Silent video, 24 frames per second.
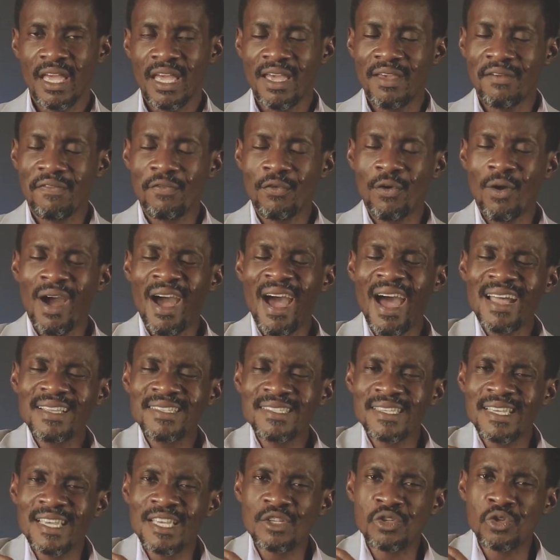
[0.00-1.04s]
If your
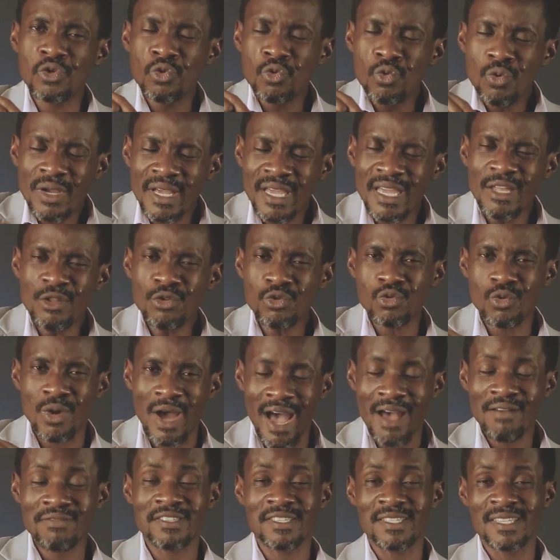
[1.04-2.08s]
heart is looking to
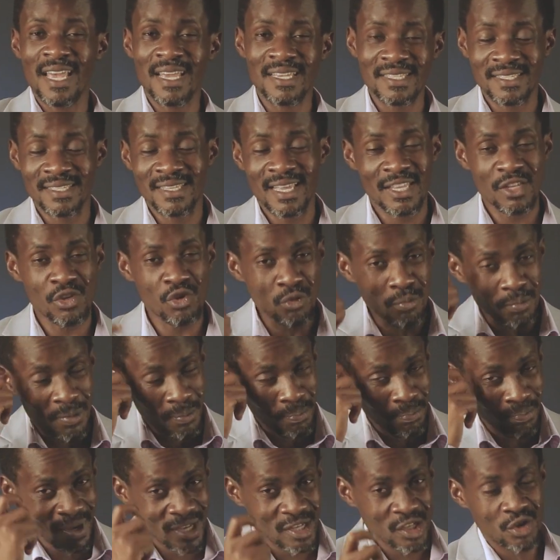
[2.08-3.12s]
have sex, then you'll be
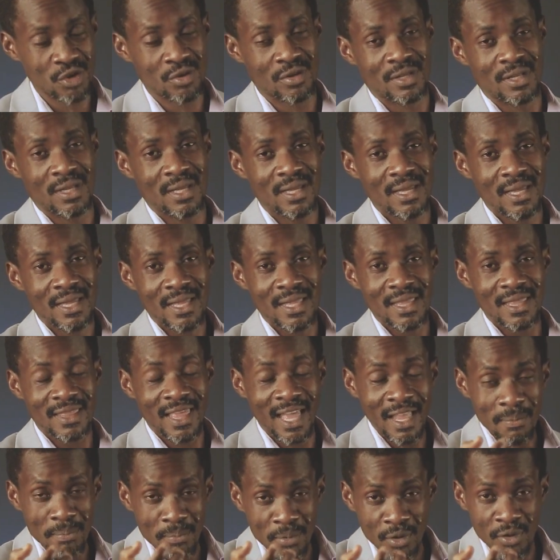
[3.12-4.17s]
picturing
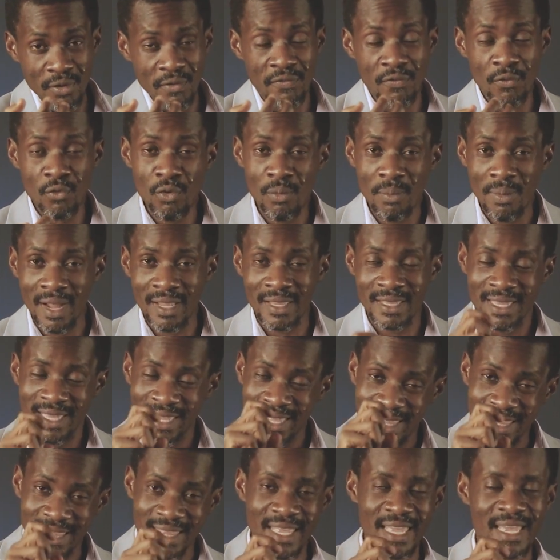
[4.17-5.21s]
that beautiful woman
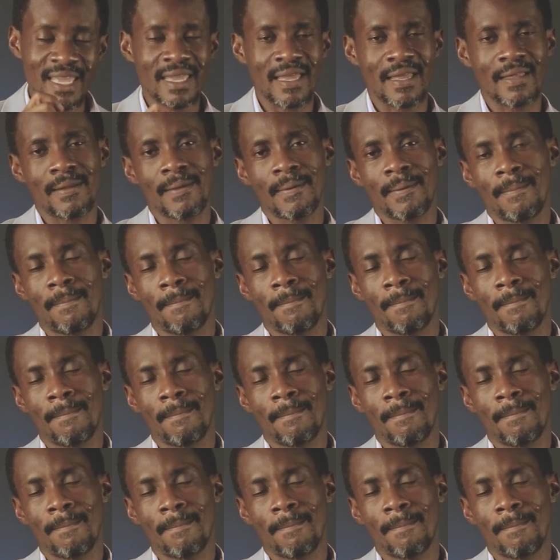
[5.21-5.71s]
naked.